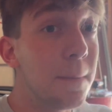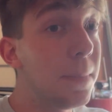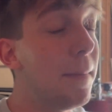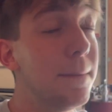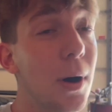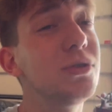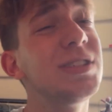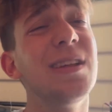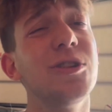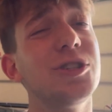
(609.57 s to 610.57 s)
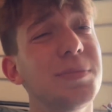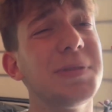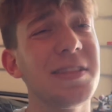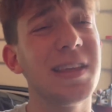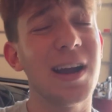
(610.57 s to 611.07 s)
But most dealerships
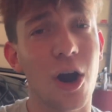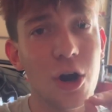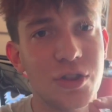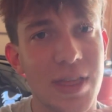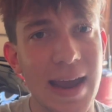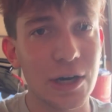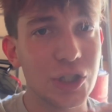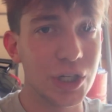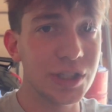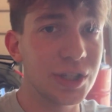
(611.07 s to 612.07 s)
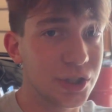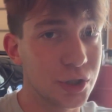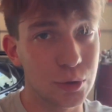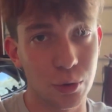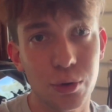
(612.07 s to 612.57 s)
out there are there just to
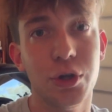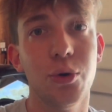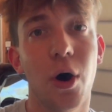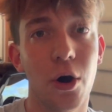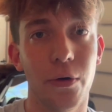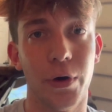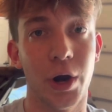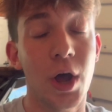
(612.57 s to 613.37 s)
screw you over.